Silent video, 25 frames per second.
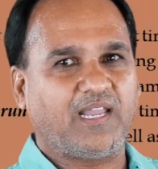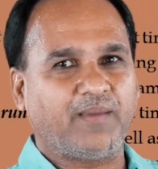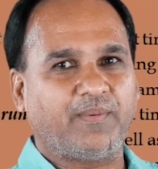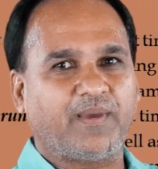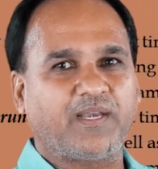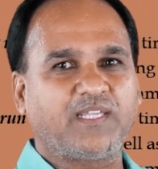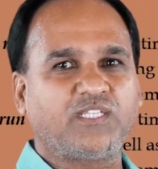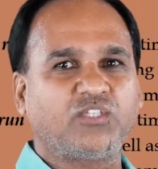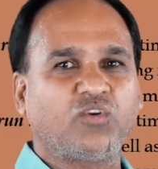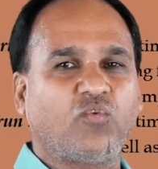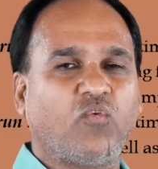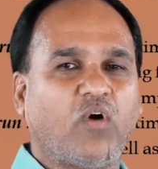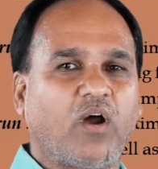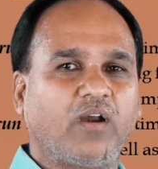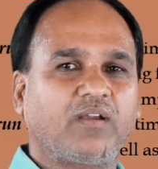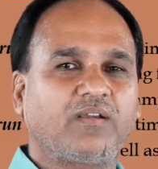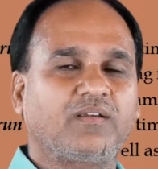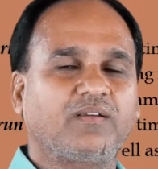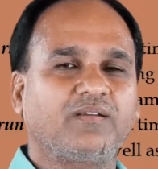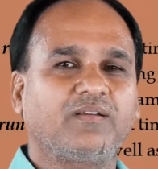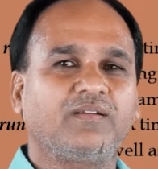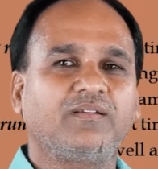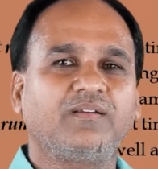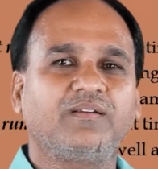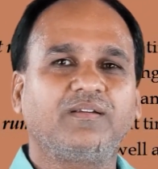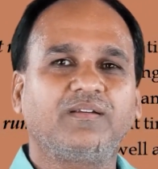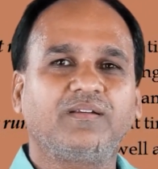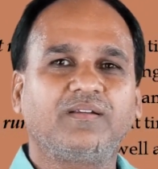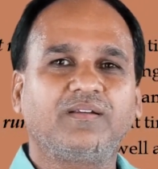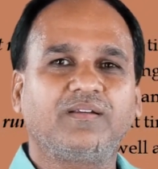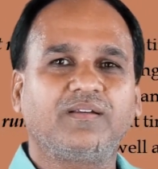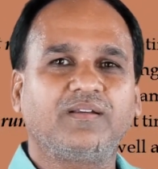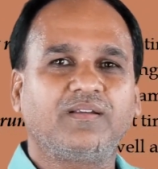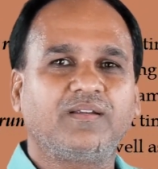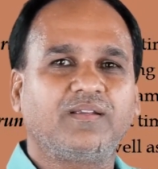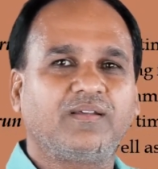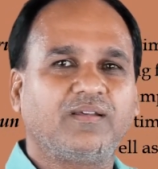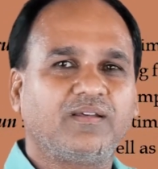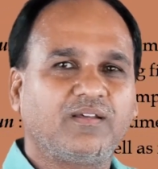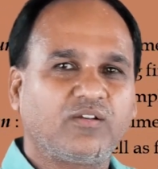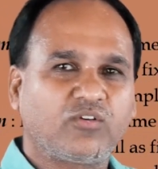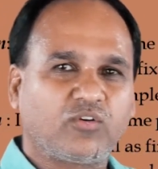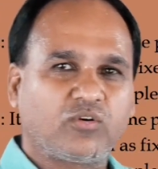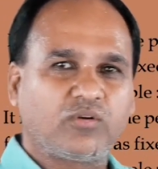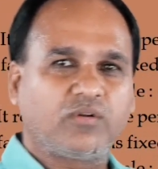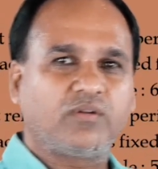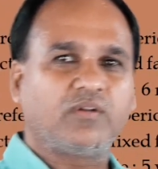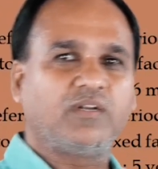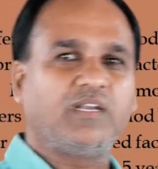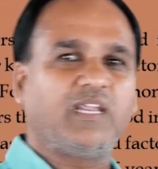labor is your what?
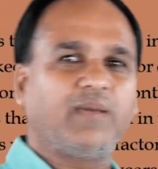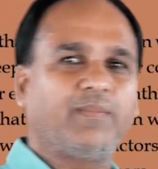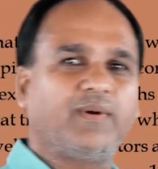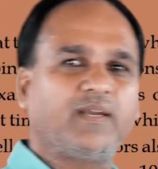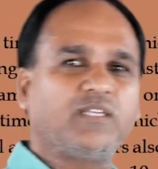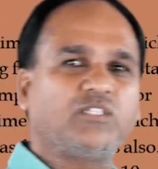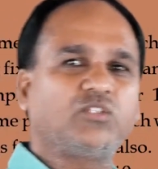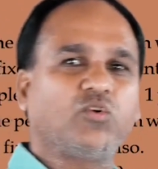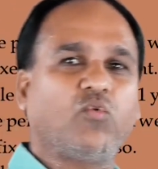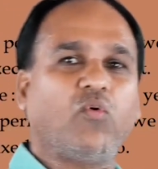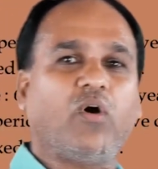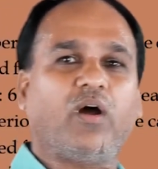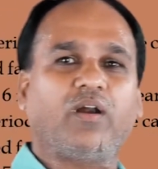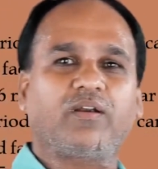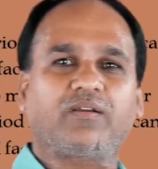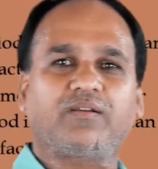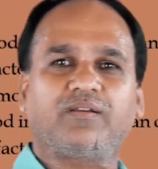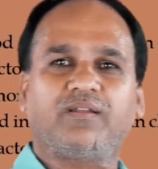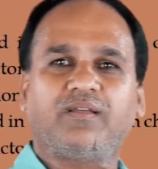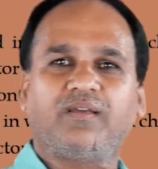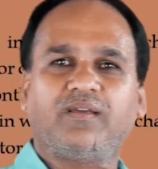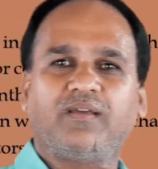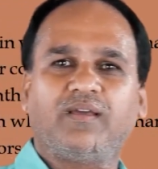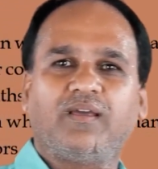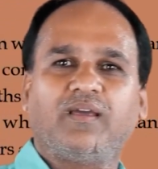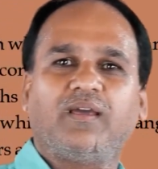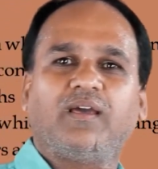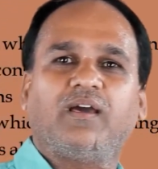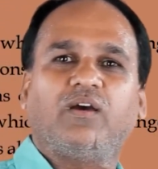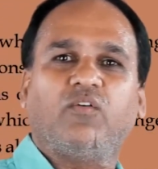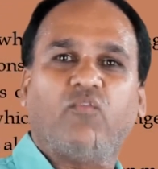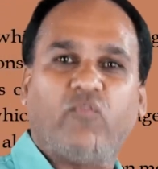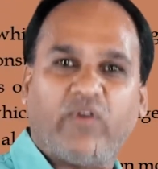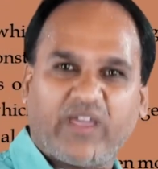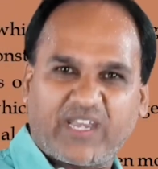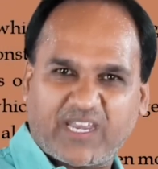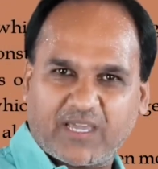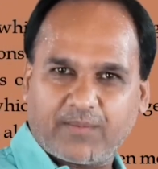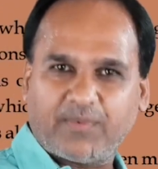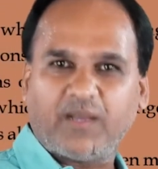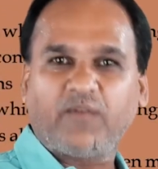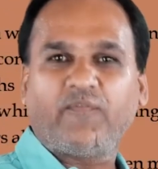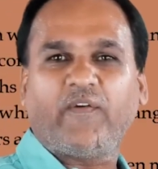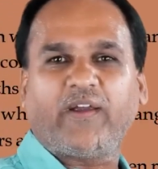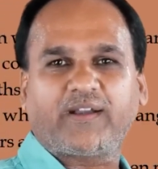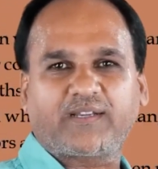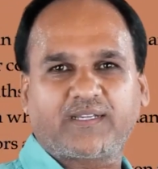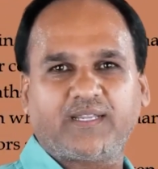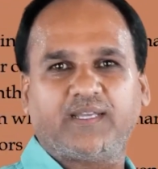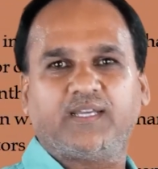Labor is your what? Variable
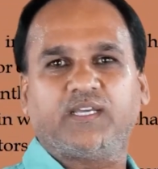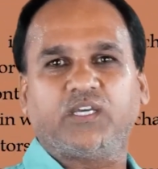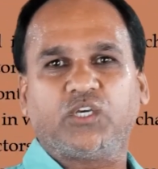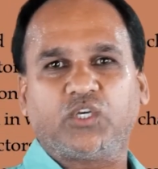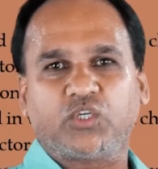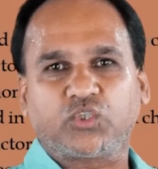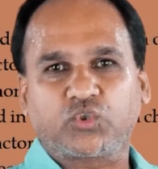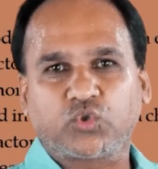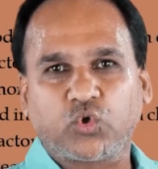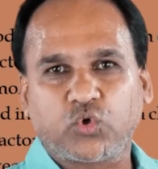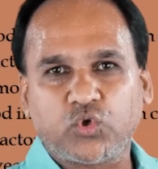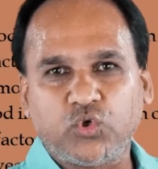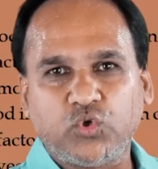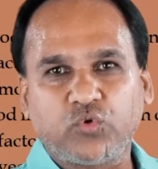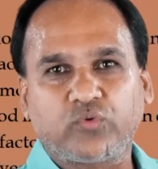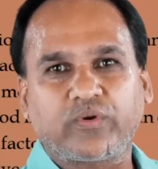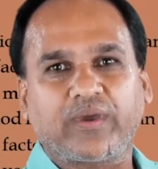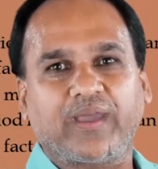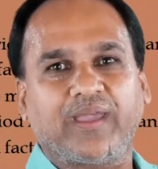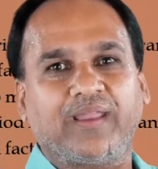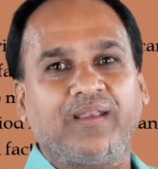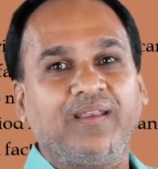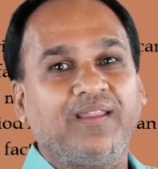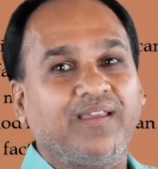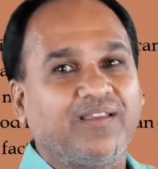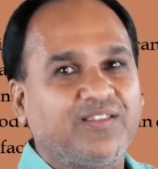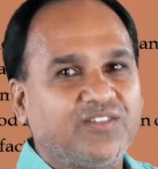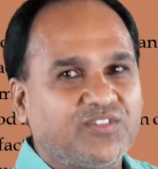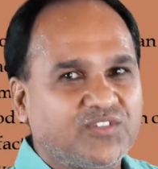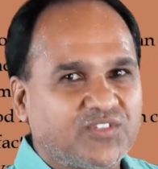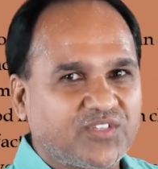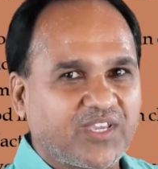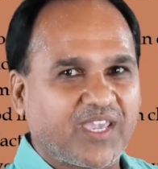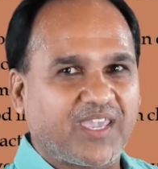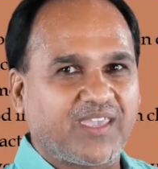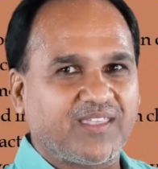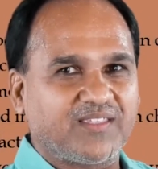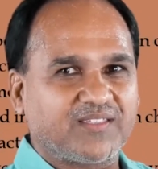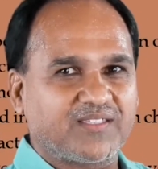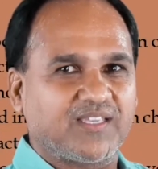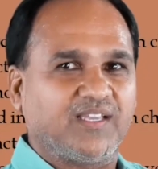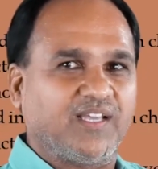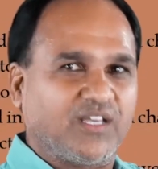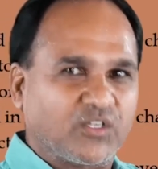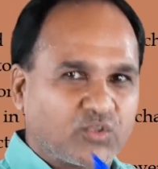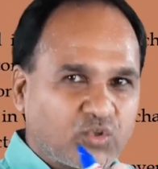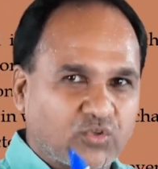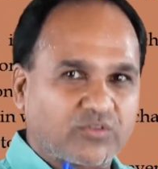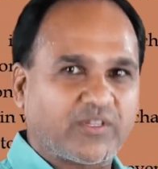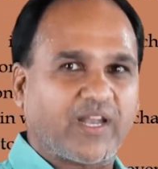factor. So you can
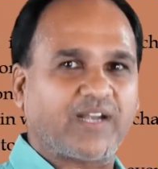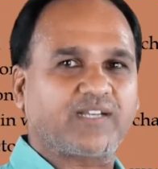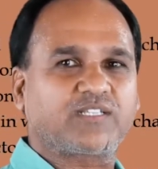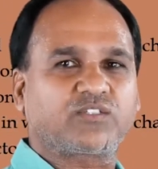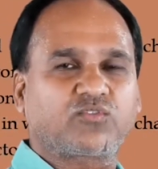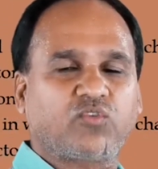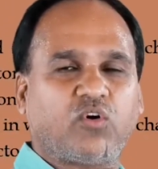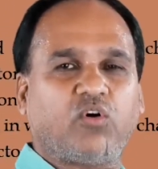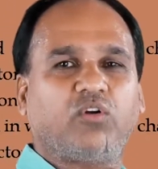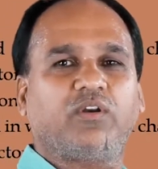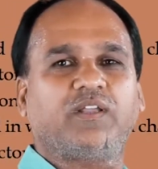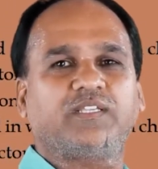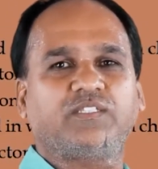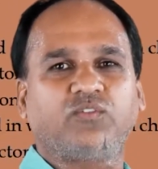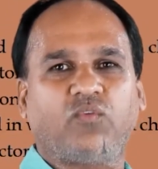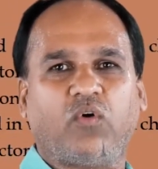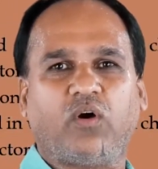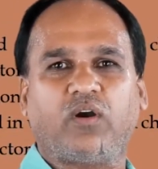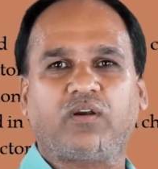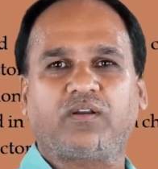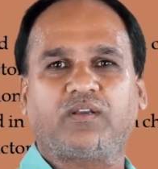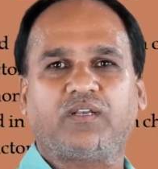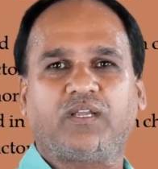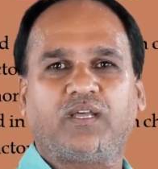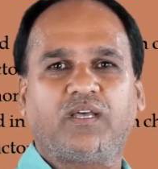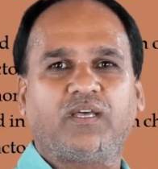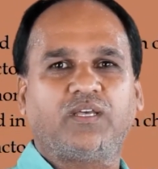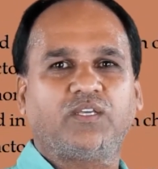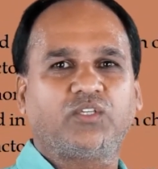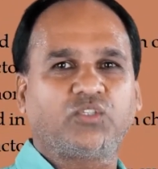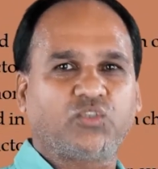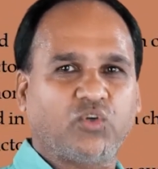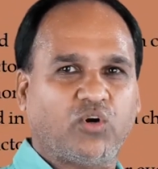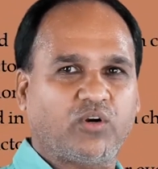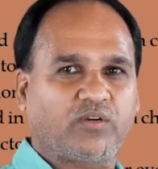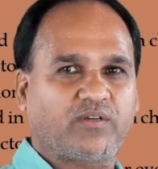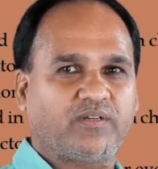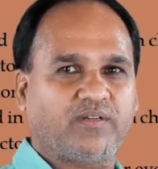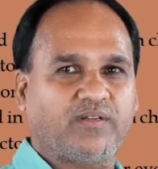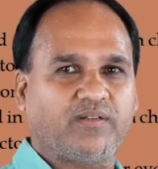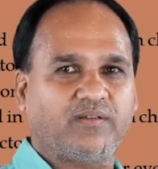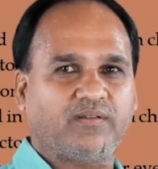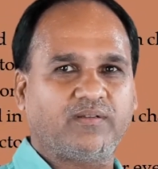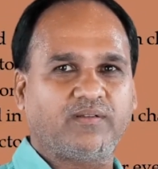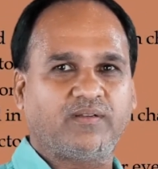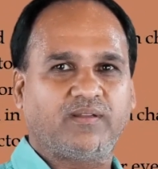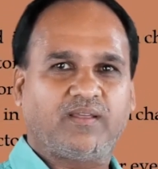change. So that's called as what? Short run.